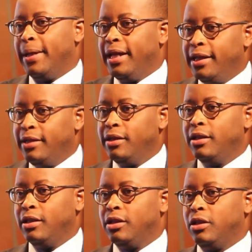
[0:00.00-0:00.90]
in
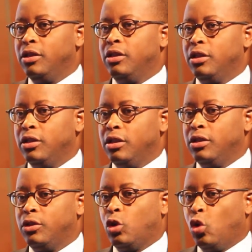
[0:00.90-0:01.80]
the
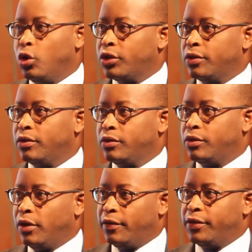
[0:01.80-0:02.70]
course
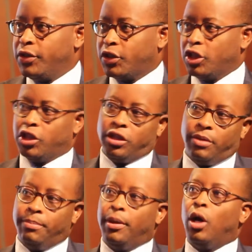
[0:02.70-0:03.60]
of a discussion
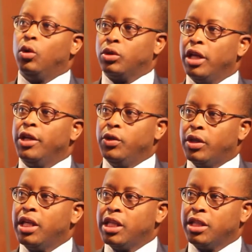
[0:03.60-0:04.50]
about
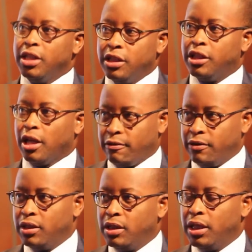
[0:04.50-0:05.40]
education in
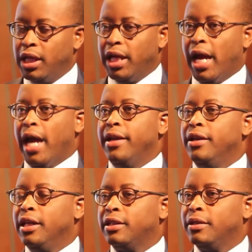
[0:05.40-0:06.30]
general, and
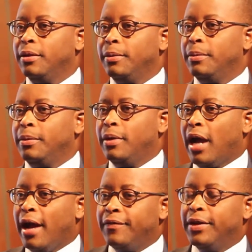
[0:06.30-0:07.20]
not
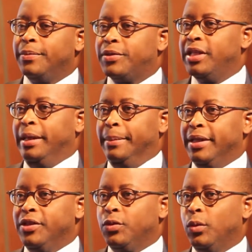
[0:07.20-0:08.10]
have them seem
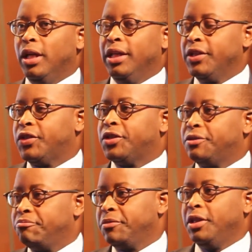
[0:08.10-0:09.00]
as, well, it's